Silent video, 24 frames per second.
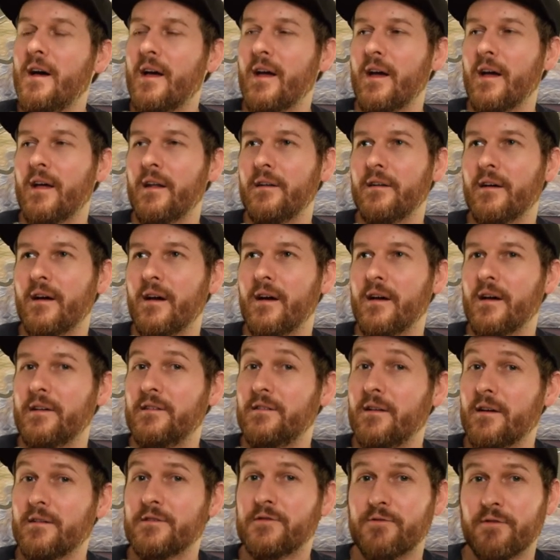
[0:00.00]
and uh, it
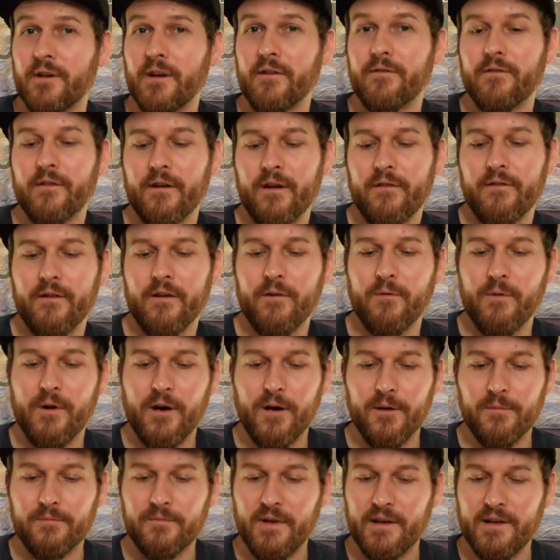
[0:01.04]
does drink very very
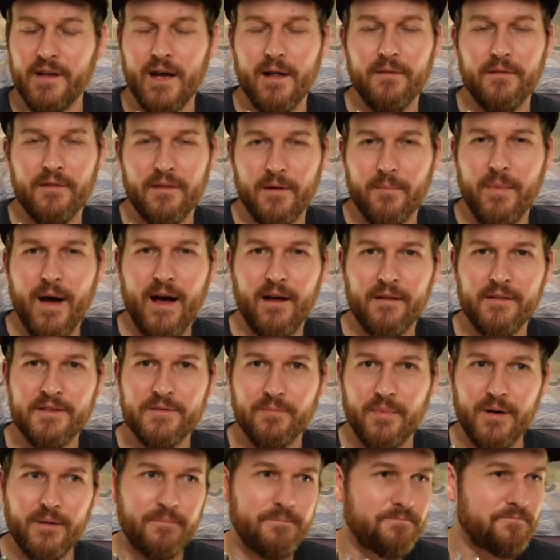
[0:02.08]
well. Again, the balance,
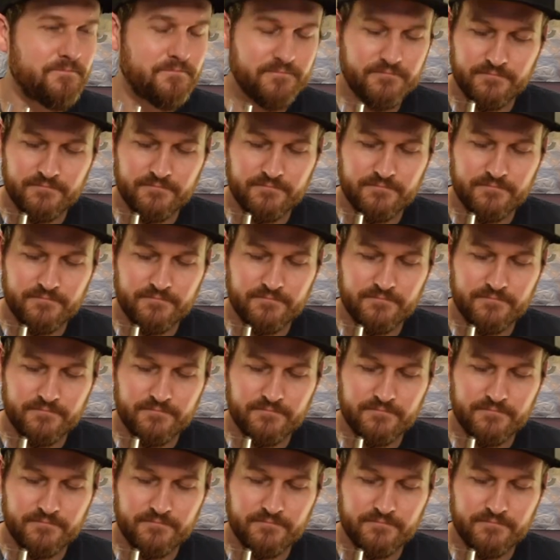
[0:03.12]
but